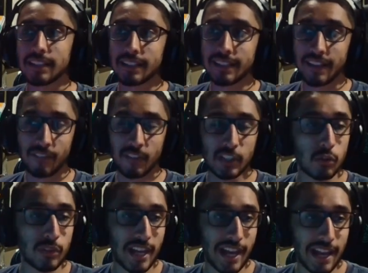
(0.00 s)
giving
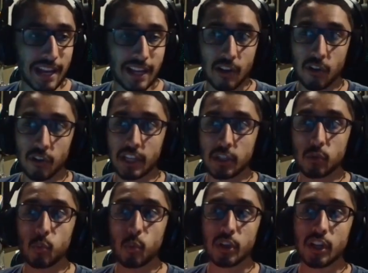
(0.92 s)
you that angle that you
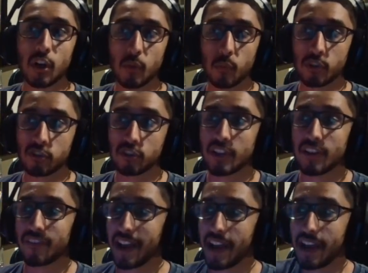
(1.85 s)
wouldn't originally
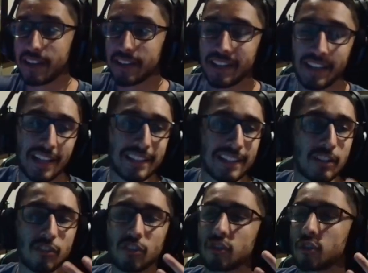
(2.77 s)
have had. And then it
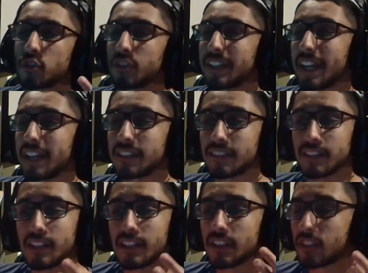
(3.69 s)
just creates
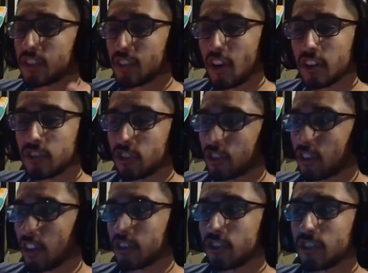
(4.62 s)
such
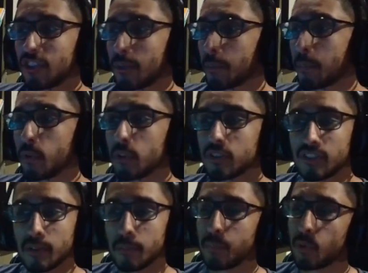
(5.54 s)

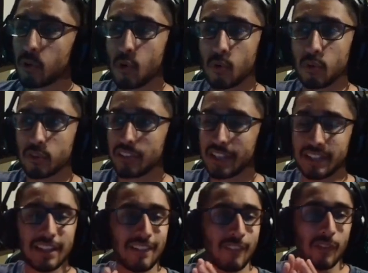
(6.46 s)
simple goals.
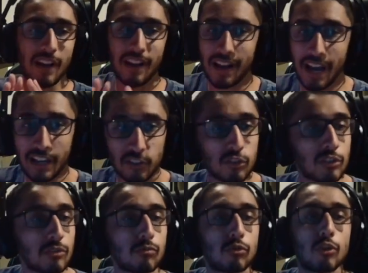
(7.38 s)
Like, I
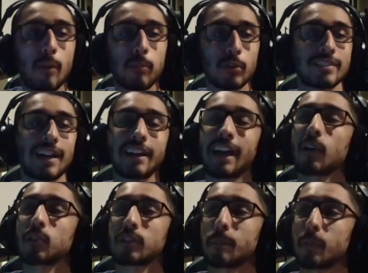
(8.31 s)
just double said how
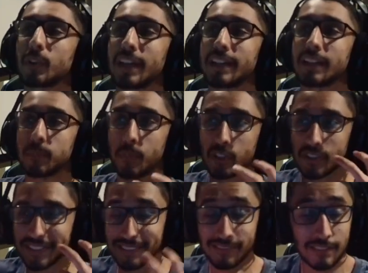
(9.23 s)
simple that is, but
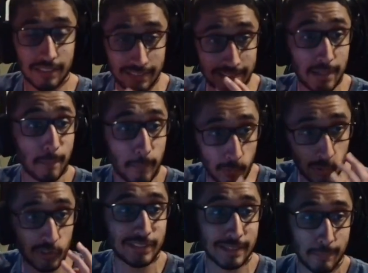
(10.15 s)

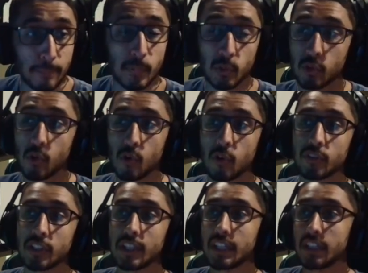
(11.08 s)
simple goals.
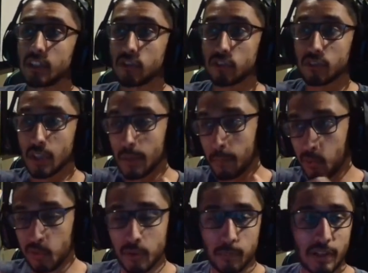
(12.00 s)
You just
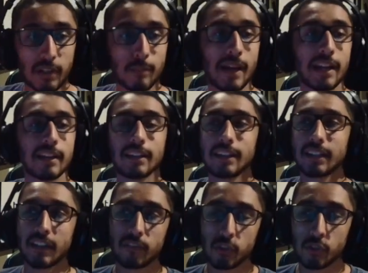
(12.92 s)
pull the player back,
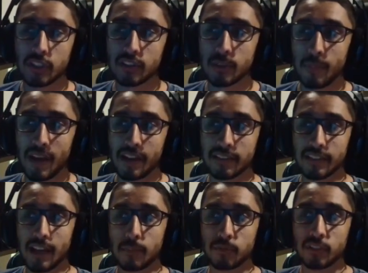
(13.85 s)
gives you an easy passing
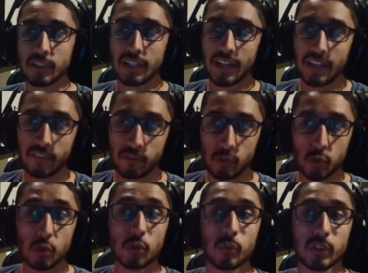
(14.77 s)
option. And if you
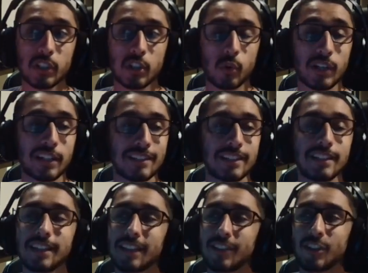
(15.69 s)
do it really quickly,
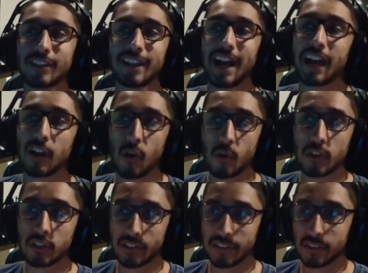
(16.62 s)
they're not going
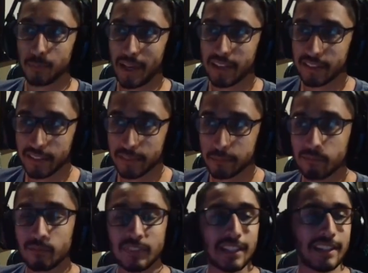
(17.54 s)
to expect it.
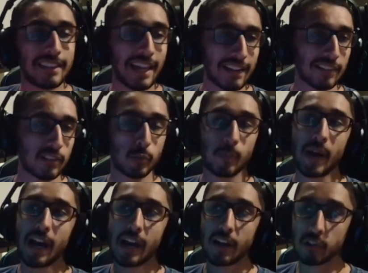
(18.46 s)
That is a
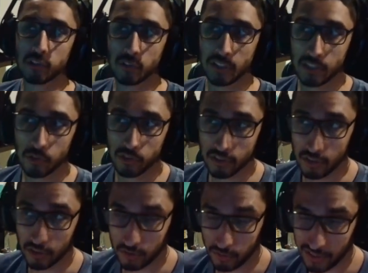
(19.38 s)
spot I also like using
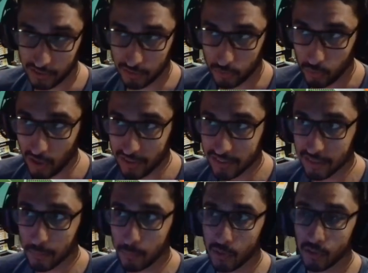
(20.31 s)
the directed runs
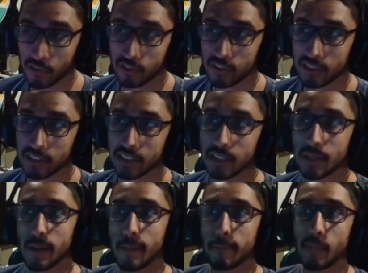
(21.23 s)
in personally,
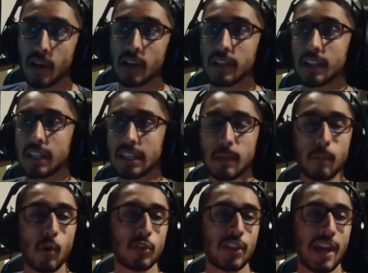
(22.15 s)
but they
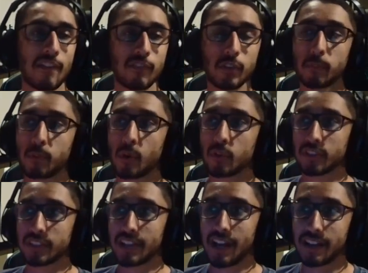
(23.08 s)
both have their pros
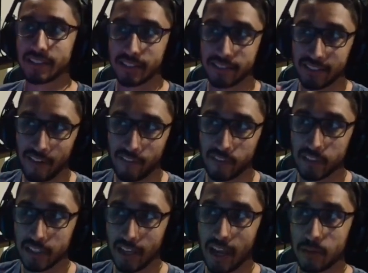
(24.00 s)
and cons and definitely
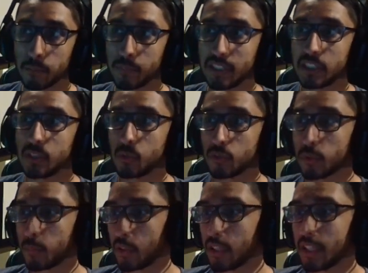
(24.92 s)
can be usable.